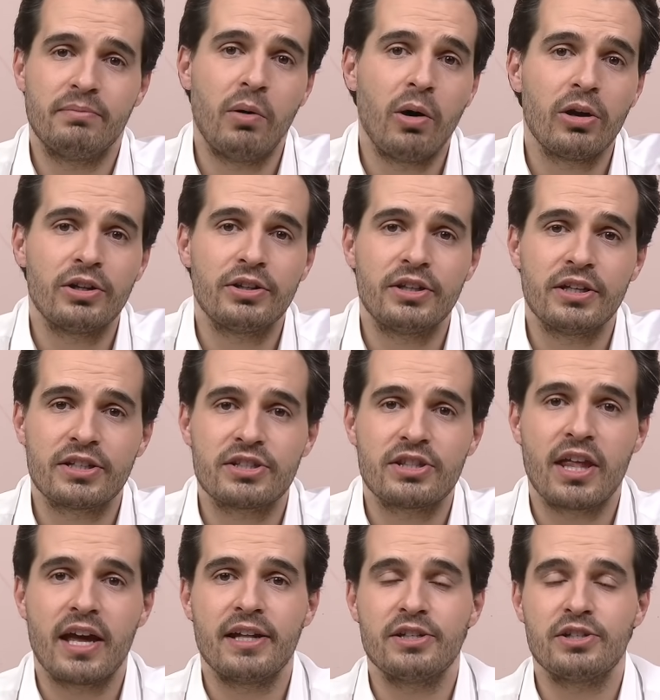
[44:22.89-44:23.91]
Politics
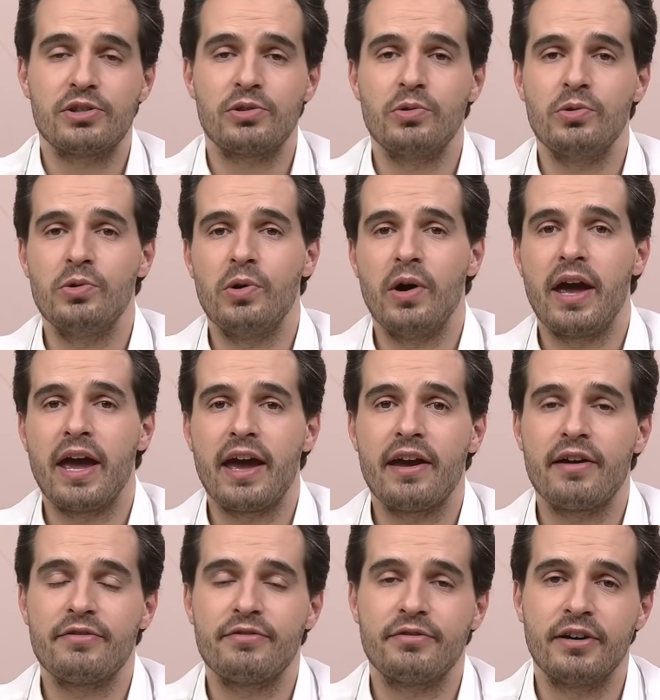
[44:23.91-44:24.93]
tends to
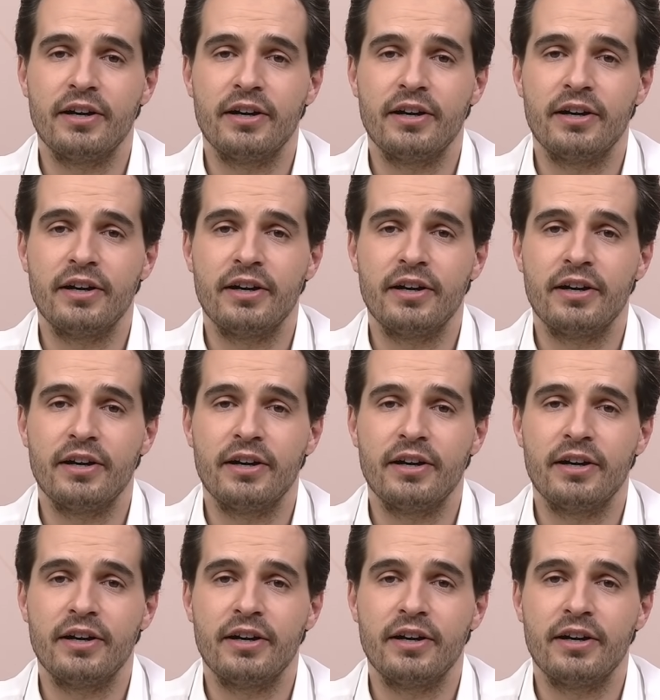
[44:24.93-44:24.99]
have